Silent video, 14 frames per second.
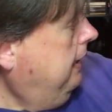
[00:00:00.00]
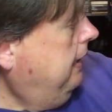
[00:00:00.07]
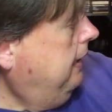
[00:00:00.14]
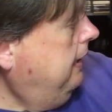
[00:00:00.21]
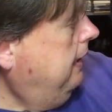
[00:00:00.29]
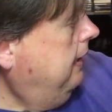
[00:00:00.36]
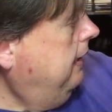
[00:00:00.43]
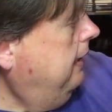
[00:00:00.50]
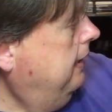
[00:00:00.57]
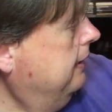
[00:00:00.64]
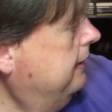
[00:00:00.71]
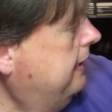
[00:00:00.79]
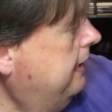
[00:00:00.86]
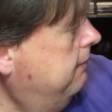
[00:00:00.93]

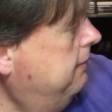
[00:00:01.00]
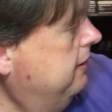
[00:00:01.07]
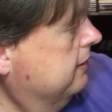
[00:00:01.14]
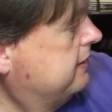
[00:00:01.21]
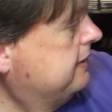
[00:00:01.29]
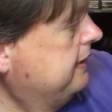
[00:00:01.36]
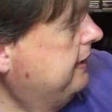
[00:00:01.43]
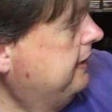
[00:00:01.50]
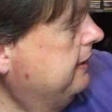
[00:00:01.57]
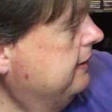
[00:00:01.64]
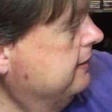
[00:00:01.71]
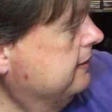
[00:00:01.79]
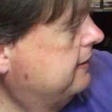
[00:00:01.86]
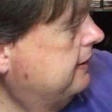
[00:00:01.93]
Mark
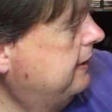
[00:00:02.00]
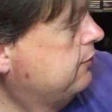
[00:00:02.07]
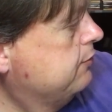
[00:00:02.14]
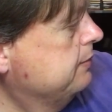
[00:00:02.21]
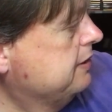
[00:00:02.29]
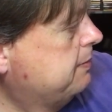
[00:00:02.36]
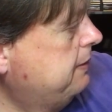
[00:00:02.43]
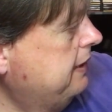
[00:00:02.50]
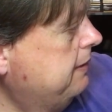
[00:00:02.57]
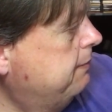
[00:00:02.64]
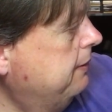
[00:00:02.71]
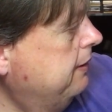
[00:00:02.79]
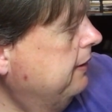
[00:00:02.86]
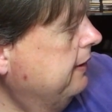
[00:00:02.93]
sings, instruments
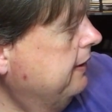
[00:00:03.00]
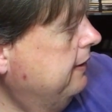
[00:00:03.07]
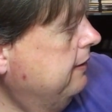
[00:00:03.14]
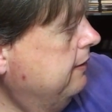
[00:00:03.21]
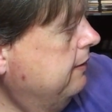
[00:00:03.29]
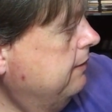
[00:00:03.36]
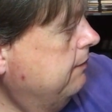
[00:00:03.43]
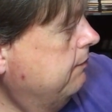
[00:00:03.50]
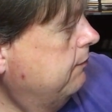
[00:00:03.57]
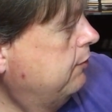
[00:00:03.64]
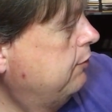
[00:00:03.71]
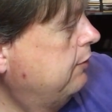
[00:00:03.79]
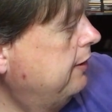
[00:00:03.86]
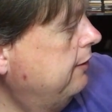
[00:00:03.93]
played by
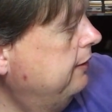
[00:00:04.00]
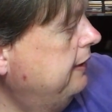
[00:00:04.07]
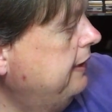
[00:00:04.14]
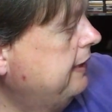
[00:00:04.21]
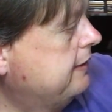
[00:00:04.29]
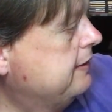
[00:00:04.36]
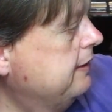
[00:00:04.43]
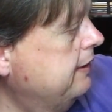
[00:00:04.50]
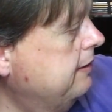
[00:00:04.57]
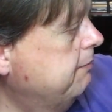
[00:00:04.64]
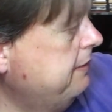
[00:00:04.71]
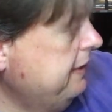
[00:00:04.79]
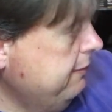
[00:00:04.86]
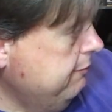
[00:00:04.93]
Crayola Lectern,
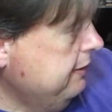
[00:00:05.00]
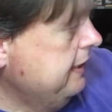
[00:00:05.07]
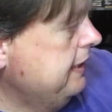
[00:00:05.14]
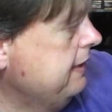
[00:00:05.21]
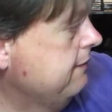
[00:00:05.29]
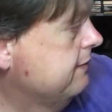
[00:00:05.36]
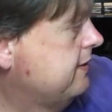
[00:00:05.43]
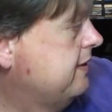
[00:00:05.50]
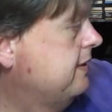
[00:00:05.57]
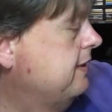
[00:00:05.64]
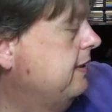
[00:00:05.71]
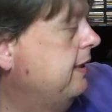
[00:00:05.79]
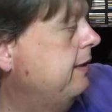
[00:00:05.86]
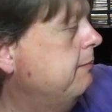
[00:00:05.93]
Billy Reeves,
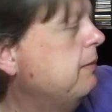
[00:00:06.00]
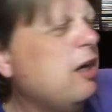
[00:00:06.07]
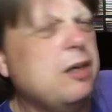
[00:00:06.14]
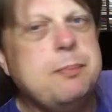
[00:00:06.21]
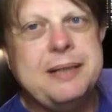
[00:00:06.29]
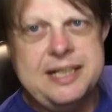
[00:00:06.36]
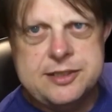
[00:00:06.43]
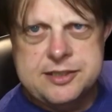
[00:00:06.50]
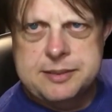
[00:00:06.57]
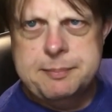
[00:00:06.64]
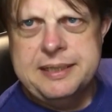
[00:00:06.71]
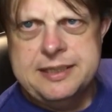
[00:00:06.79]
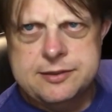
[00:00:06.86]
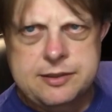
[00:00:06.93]
and Mark Peters
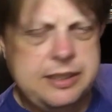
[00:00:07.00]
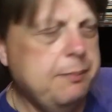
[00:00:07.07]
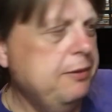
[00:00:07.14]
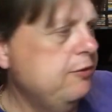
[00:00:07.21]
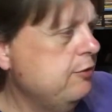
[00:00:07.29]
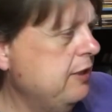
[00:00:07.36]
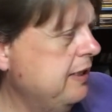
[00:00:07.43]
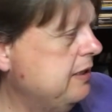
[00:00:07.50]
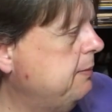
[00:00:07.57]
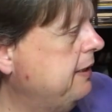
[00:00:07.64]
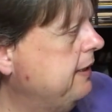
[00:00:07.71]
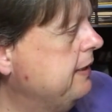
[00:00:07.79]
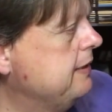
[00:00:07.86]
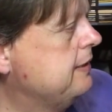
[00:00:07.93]
appears on a couple of tracks
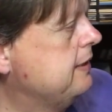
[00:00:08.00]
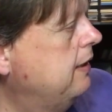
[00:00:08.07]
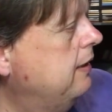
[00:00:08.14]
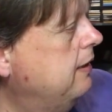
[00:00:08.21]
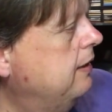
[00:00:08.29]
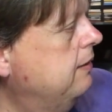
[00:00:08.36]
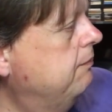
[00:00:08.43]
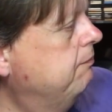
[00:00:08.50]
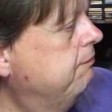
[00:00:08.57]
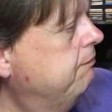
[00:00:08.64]
playing guitar.